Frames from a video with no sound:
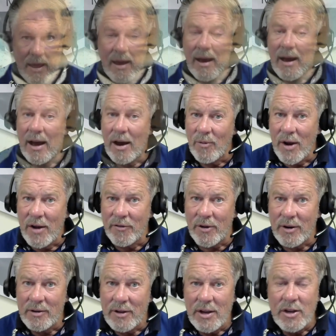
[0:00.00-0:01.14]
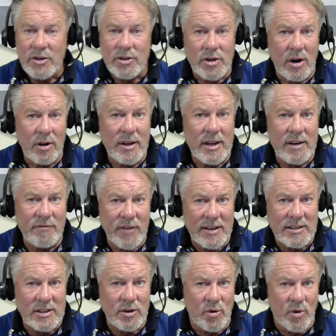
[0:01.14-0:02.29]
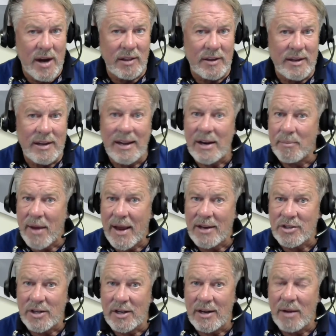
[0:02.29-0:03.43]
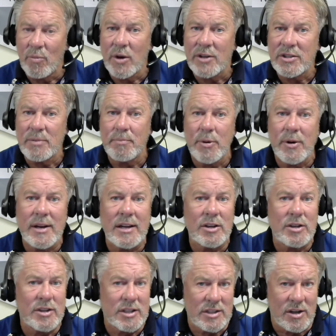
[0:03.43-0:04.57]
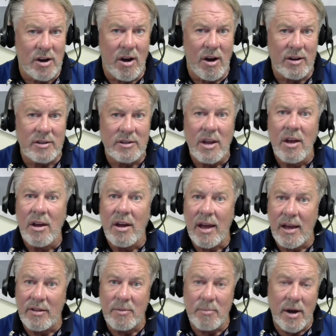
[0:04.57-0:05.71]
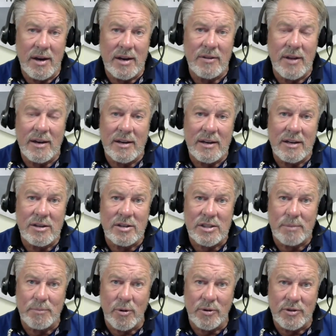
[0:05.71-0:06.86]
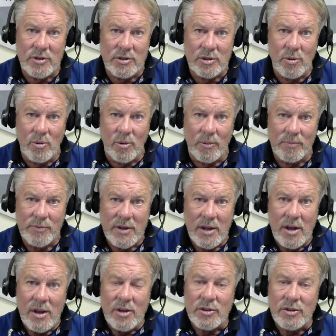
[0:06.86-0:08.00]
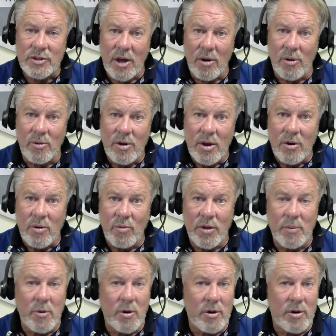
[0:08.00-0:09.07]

However, Charlie had invested greatly in a mansion and wasn't putting into the stock and the money that needed to support the school. So, when the Board of